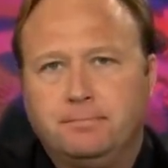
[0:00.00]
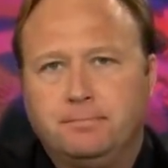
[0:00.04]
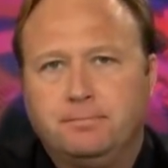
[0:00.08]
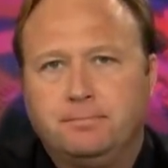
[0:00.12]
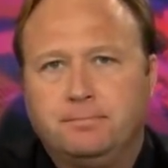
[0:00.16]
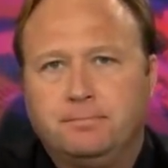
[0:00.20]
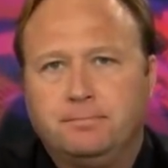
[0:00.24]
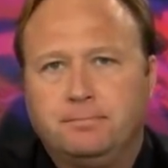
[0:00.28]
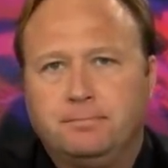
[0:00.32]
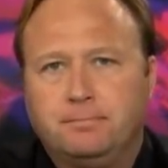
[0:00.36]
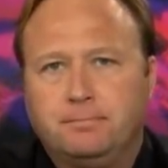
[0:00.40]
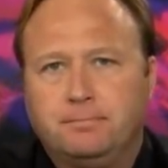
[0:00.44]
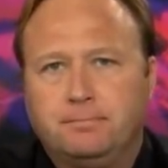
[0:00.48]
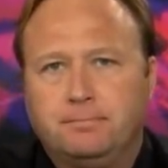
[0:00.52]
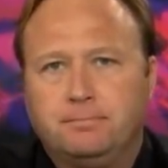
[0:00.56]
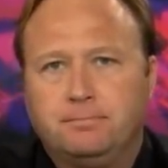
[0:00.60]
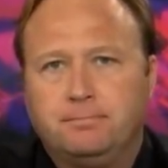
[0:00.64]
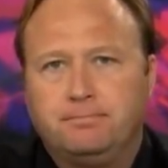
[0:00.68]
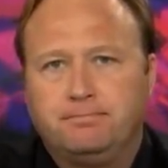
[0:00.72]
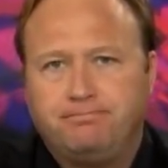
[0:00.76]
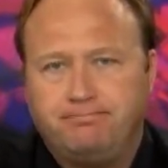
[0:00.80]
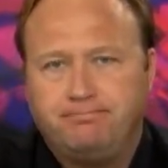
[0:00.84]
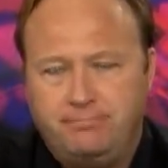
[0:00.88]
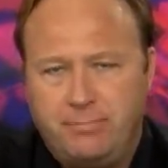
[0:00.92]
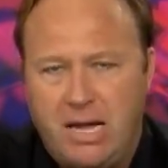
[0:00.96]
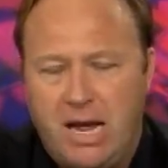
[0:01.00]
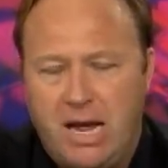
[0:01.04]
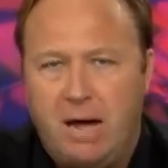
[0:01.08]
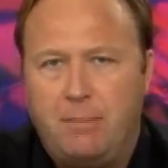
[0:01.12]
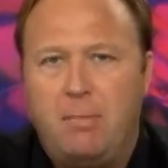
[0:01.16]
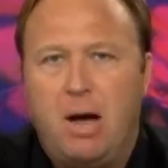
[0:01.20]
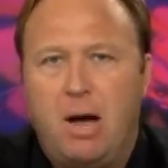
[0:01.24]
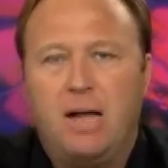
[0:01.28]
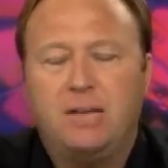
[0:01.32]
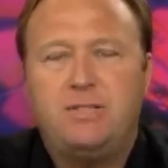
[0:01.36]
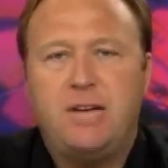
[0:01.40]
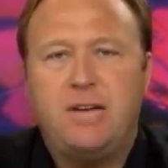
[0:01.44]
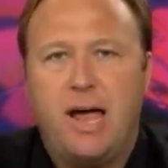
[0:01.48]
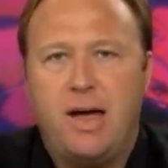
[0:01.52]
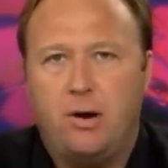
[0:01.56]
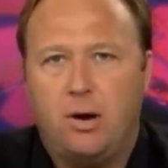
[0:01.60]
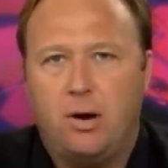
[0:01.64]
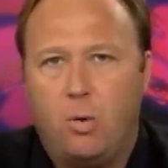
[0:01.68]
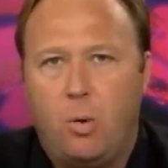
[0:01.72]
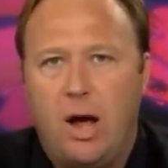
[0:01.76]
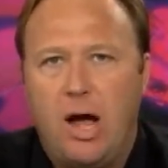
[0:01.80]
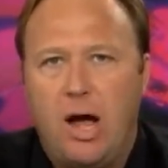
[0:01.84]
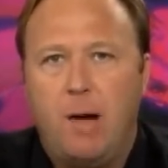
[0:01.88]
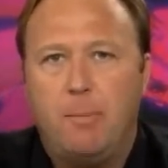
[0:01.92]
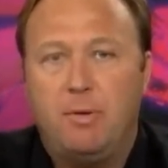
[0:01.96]
Is that right? Yeah,
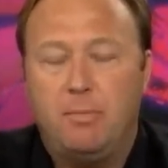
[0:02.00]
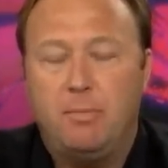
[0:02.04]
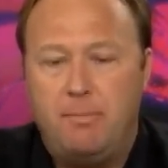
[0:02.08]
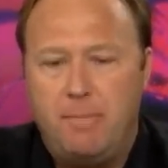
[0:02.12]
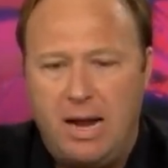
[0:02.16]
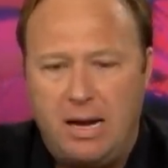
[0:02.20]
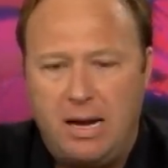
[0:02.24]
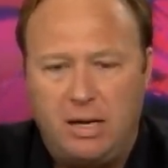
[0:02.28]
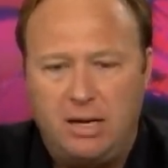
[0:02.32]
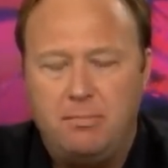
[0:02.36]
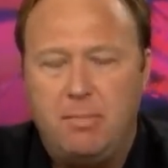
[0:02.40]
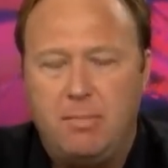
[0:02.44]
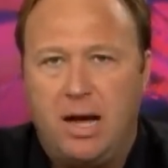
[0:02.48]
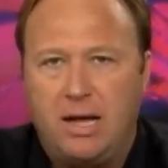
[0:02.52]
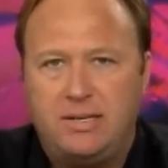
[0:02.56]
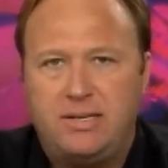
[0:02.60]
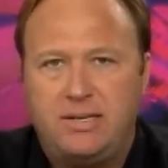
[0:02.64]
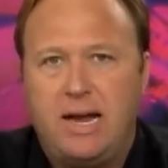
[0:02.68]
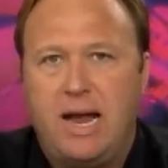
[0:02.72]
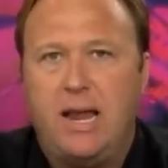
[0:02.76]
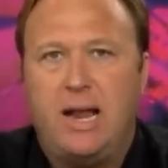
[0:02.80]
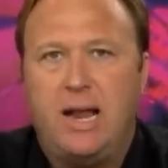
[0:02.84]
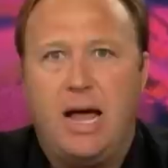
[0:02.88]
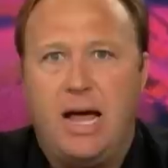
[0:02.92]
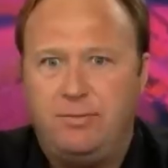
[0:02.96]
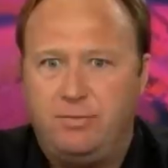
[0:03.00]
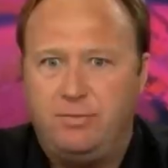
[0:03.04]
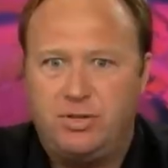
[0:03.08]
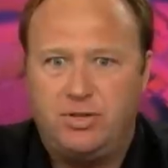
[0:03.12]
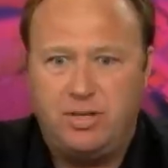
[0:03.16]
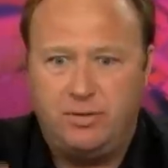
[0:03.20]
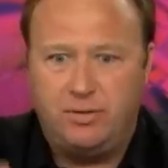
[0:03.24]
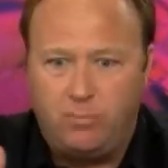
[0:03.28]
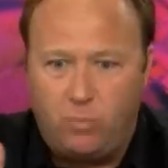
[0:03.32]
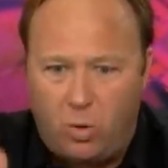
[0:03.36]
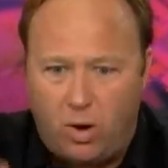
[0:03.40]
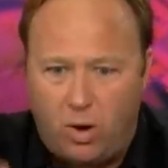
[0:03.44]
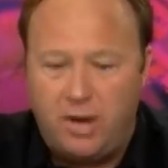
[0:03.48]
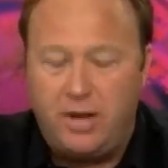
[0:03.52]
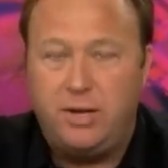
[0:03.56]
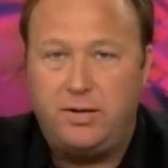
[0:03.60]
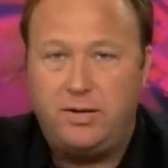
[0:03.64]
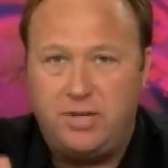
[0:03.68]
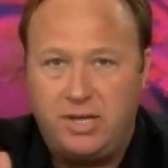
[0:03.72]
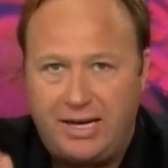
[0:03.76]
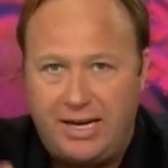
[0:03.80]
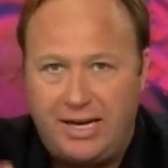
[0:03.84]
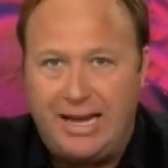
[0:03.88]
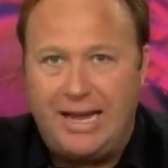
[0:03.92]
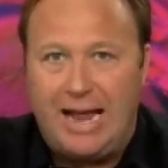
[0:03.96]
Montana or Wyoming, mainly Montana. I just have
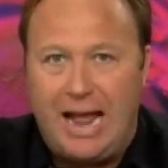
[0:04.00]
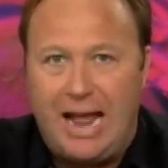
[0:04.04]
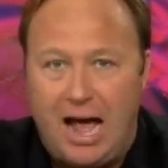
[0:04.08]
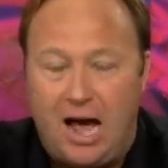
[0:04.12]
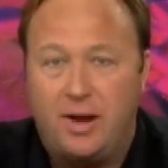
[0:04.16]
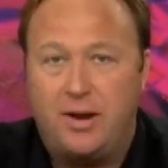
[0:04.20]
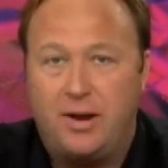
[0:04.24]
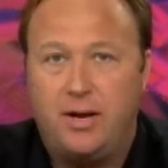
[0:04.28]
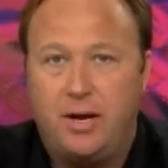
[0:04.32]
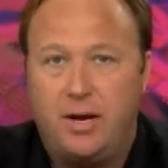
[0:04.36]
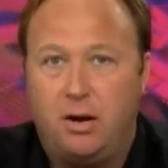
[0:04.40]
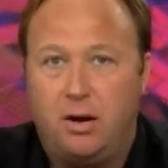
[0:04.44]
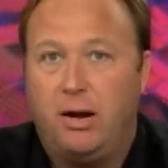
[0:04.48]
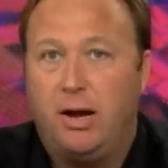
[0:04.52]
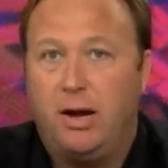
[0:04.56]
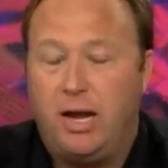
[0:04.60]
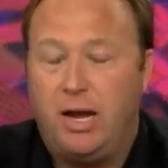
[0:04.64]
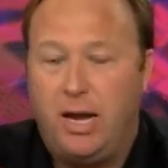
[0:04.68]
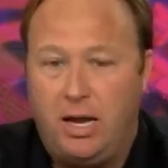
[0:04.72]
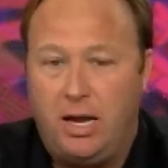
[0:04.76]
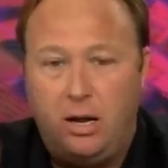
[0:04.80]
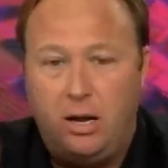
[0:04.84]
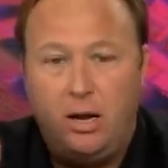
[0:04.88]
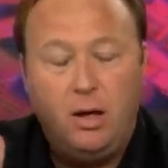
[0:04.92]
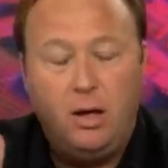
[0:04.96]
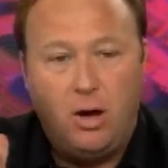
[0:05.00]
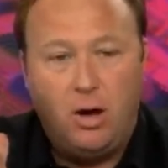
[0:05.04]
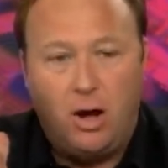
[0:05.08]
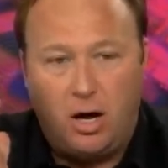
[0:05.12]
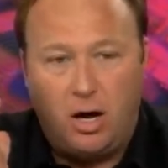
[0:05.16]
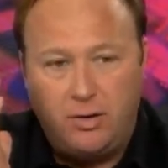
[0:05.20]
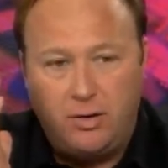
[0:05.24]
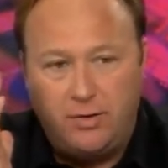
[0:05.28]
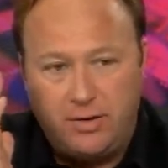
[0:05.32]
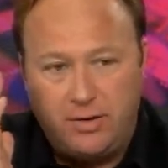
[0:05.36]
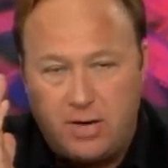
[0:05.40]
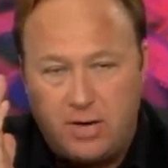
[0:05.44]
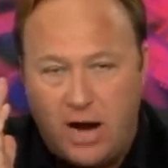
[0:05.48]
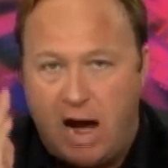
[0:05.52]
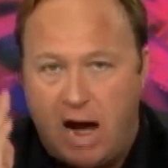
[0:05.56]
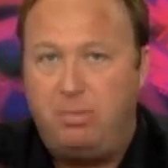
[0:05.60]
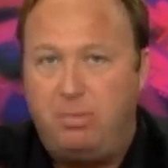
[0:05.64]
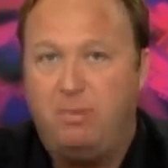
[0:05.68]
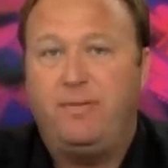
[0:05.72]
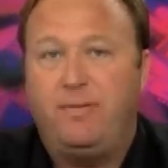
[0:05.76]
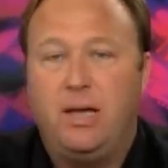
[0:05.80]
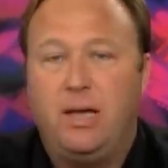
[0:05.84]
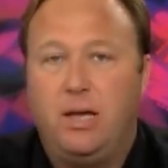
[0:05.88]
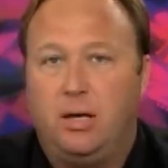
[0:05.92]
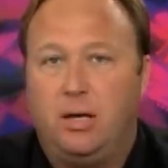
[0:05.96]
wanted to get out of here and get onto the
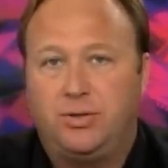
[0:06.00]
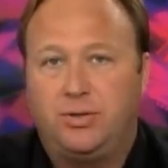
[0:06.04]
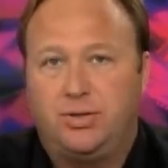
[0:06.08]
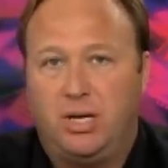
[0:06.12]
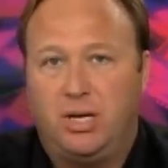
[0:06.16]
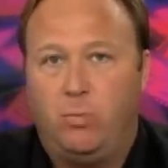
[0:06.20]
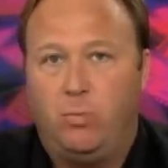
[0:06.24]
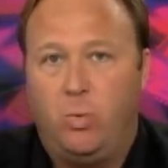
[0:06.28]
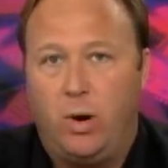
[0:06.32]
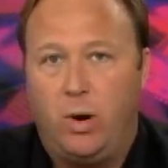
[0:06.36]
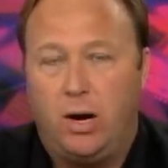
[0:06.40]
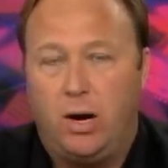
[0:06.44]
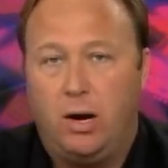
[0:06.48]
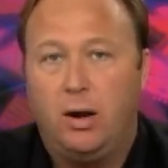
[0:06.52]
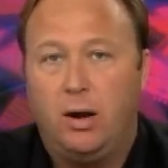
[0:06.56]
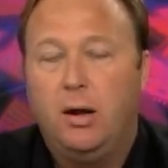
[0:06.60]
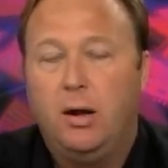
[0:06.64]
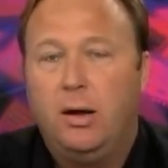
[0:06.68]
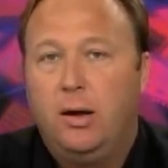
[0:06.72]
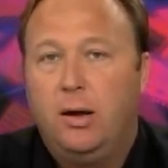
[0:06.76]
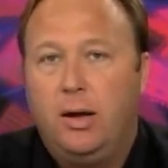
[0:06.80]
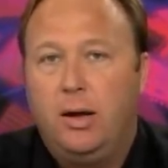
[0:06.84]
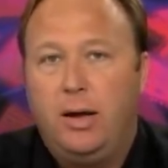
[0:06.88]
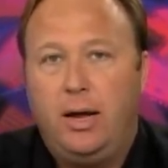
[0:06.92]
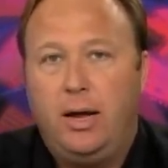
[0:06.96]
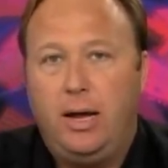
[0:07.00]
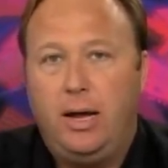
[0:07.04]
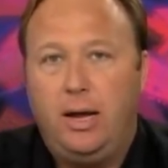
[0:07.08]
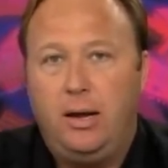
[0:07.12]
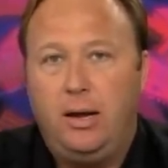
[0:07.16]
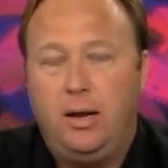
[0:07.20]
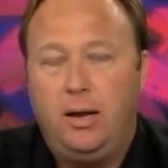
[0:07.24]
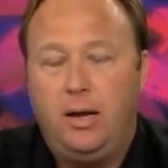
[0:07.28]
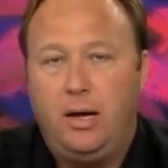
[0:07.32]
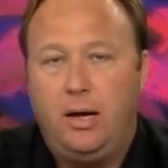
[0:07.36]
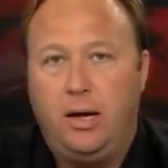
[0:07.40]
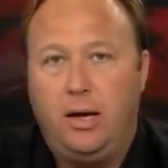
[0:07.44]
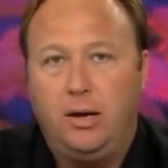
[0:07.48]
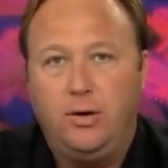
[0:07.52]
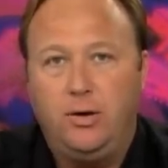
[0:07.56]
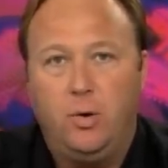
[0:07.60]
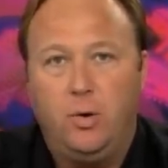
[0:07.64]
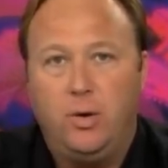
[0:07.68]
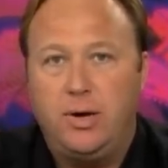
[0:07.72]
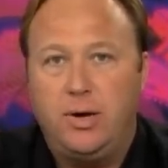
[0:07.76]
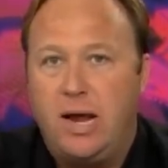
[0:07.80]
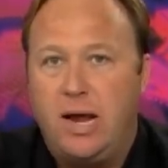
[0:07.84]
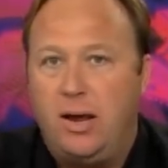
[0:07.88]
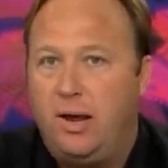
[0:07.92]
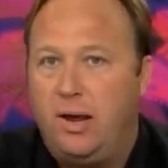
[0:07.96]
top of a hill somewhere and uh,
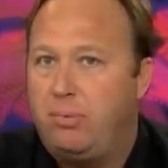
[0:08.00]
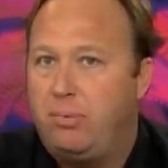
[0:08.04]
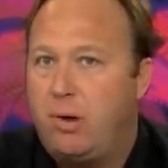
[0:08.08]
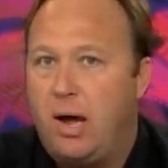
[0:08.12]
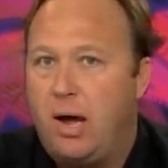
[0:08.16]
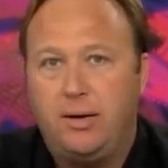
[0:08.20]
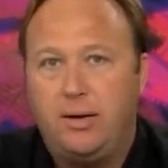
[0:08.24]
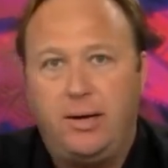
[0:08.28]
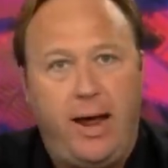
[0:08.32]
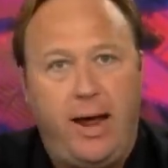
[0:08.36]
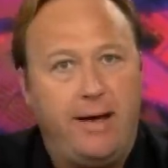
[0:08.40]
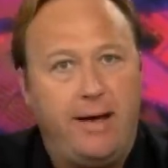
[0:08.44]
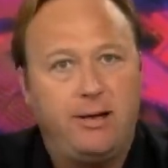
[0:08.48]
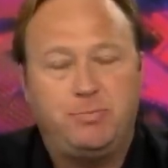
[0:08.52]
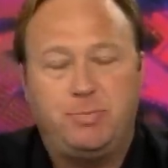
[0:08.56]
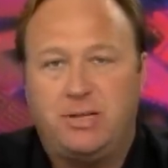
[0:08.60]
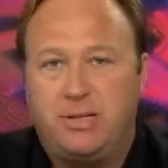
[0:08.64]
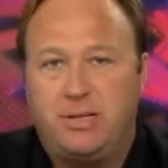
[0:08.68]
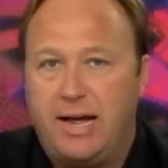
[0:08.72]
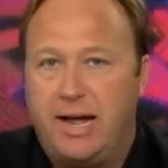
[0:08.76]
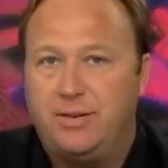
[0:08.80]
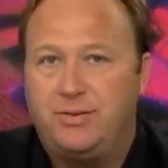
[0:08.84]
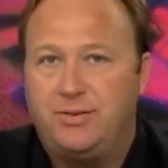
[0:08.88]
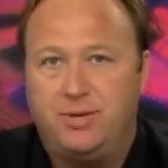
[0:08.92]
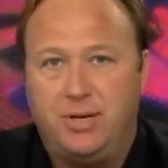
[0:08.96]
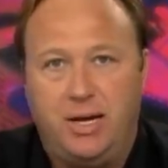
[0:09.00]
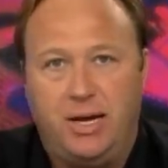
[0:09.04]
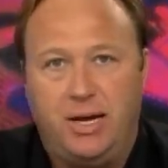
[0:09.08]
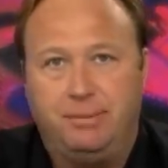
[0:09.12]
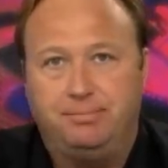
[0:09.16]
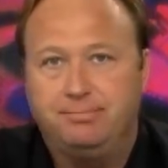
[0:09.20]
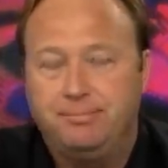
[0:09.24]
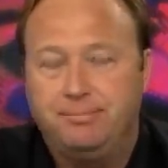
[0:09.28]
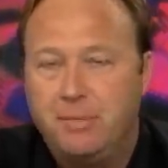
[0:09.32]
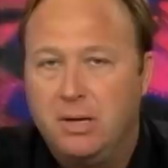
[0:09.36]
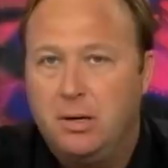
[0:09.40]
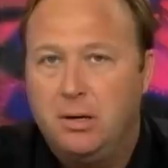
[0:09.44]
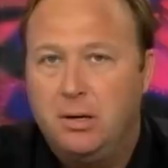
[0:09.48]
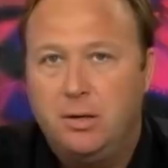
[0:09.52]
do a daily broadcast, but that's it